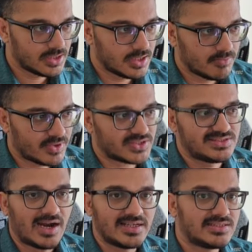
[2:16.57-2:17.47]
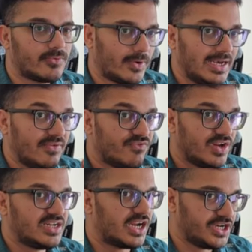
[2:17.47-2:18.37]
Because that is the only win
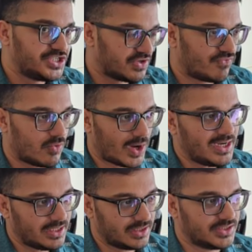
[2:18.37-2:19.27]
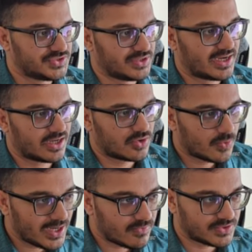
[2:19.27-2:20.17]
condition for white here, is to get a
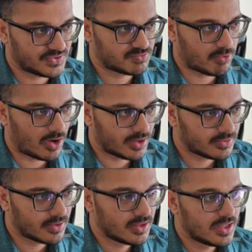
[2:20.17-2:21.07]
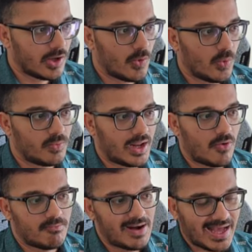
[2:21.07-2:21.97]
queen with this pawn. Now
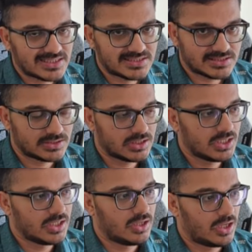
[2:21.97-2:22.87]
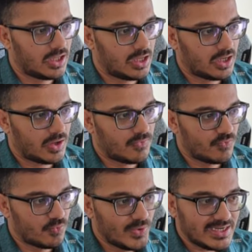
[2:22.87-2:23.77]
black's
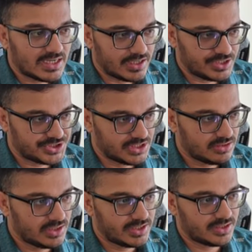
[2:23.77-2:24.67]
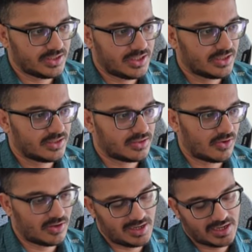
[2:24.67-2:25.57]
win condition here,
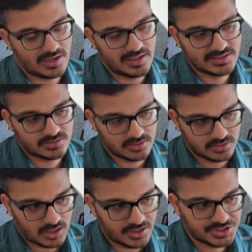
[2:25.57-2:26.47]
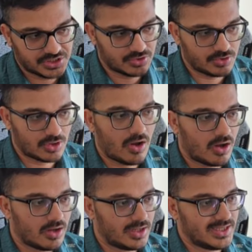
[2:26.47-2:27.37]
or like at least condition to
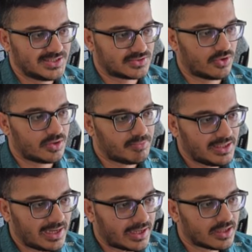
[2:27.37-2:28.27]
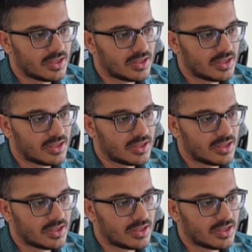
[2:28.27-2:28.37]
draw, is going to be like